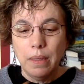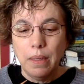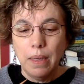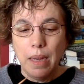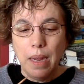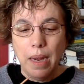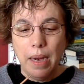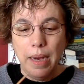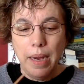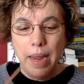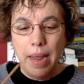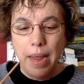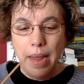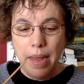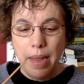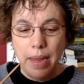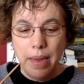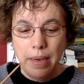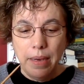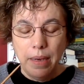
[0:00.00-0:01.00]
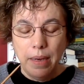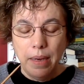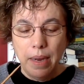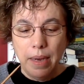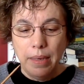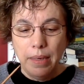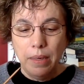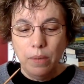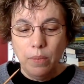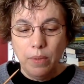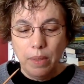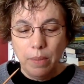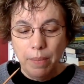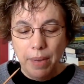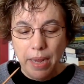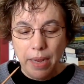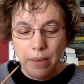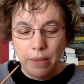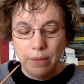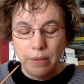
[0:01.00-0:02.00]
I did what the
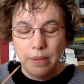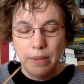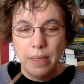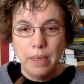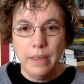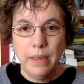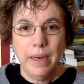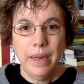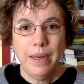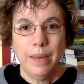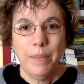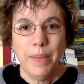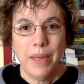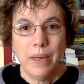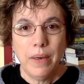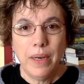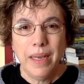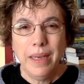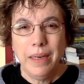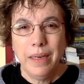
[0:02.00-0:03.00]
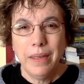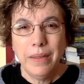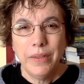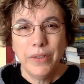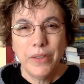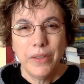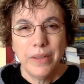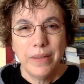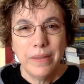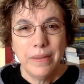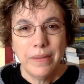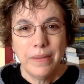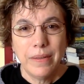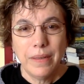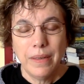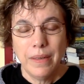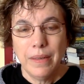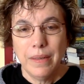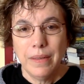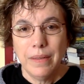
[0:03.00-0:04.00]
pattern said and had about 8 inches,
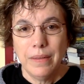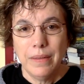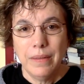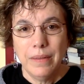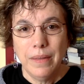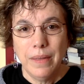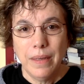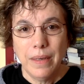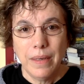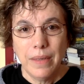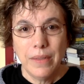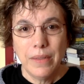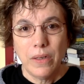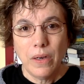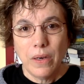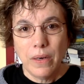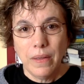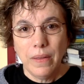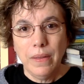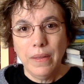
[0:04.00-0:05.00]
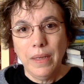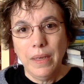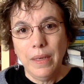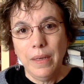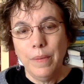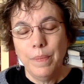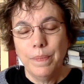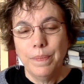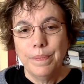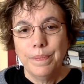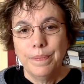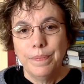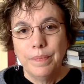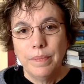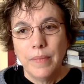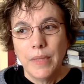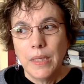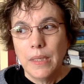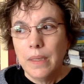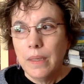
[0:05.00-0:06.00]
and then I started the
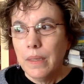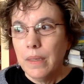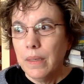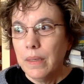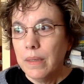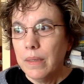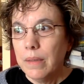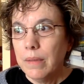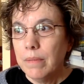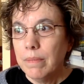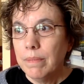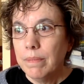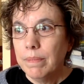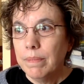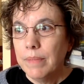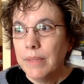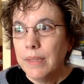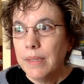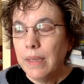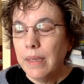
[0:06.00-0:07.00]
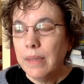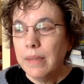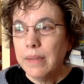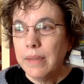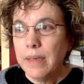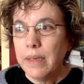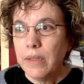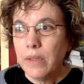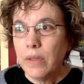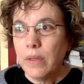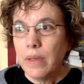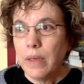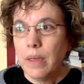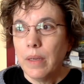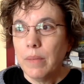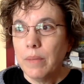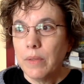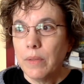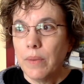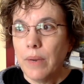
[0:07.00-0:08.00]
seed stitch that
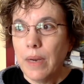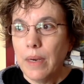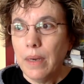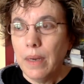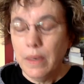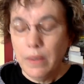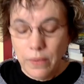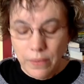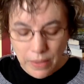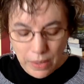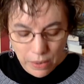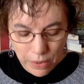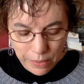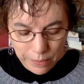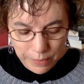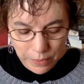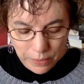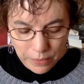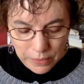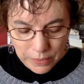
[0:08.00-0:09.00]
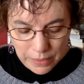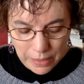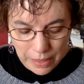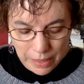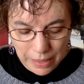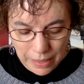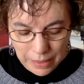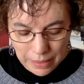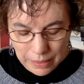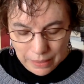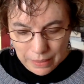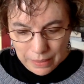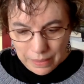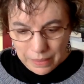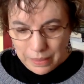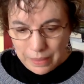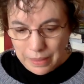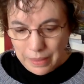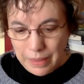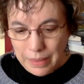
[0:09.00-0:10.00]
comes right under the armholes, and
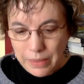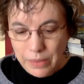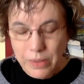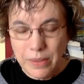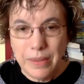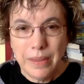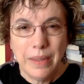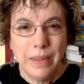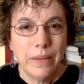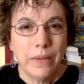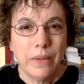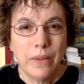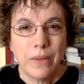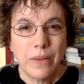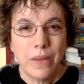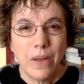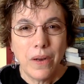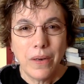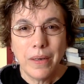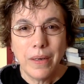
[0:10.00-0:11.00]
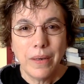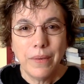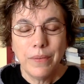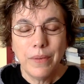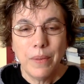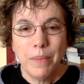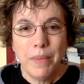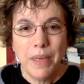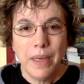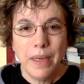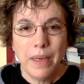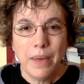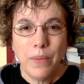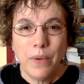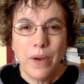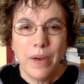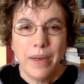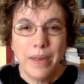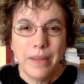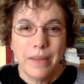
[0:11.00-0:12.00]
it just didn't look long enough to me. I
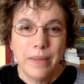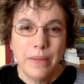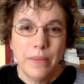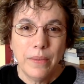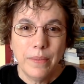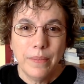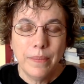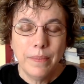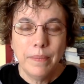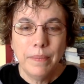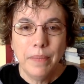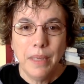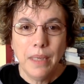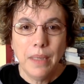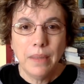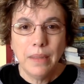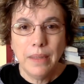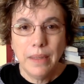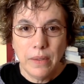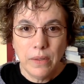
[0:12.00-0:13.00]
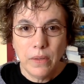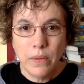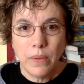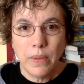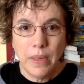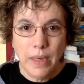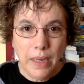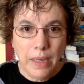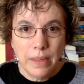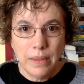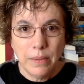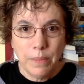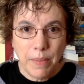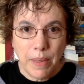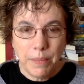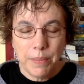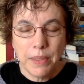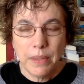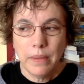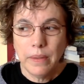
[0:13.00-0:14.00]
wanted it to be at least to her knees,
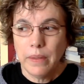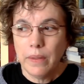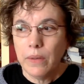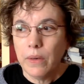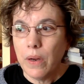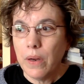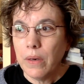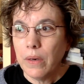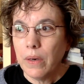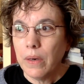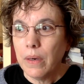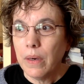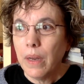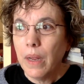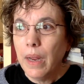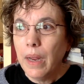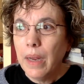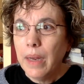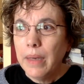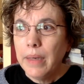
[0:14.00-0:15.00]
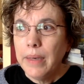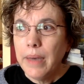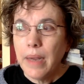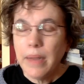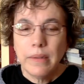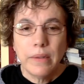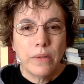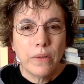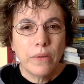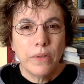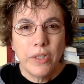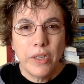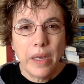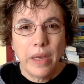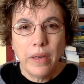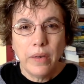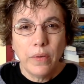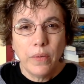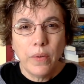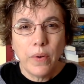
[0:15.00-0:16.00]
maybe a little longer. Not so she
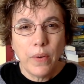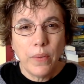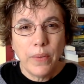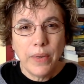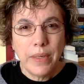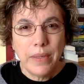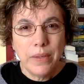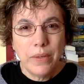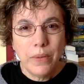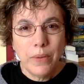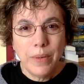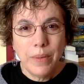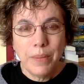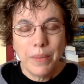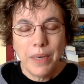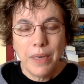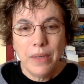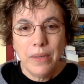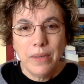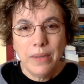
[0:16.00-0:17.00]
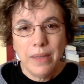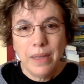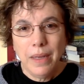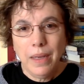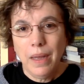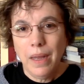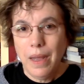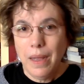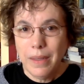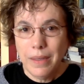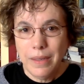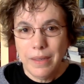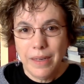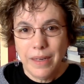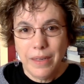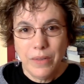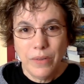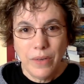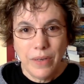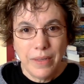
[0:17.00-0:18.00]
can grow into it, but I just think a holiday
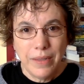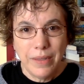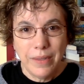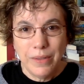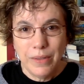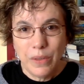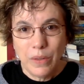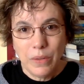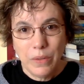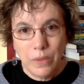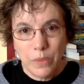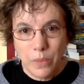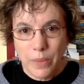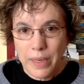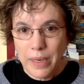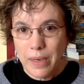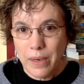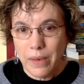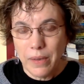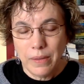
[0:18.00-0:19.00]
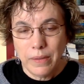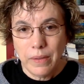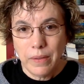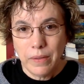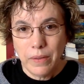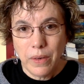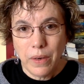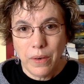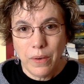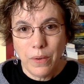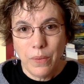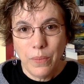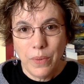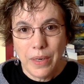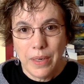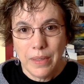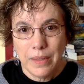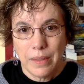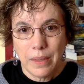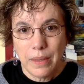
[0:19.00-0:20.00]
dress is so sweet on a little girl when
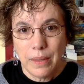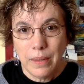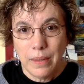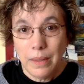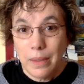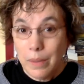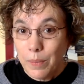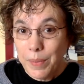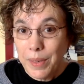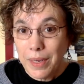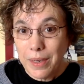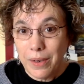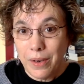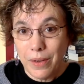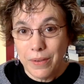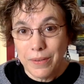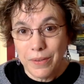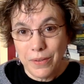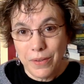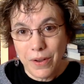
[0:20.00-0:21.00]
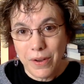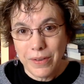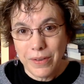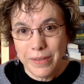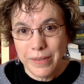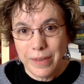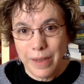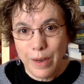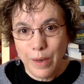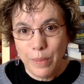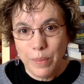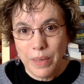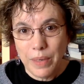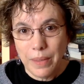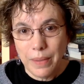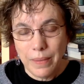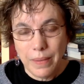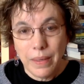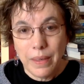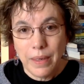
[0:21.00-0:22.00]
it's a little bit on the long side, but
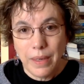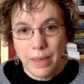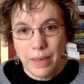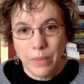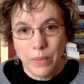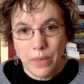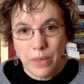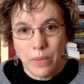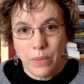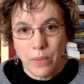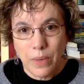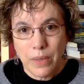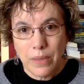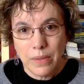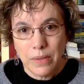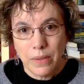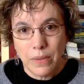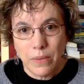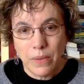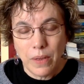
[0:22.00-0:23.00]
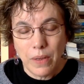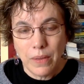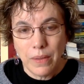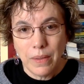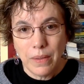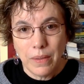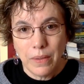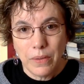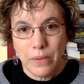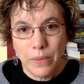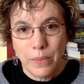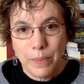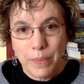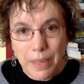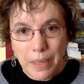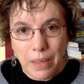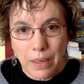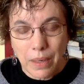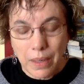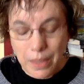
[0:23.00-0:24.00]
then again, we don't want it so long that they're tripping
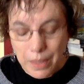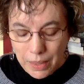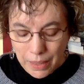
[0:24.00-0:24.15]
on it.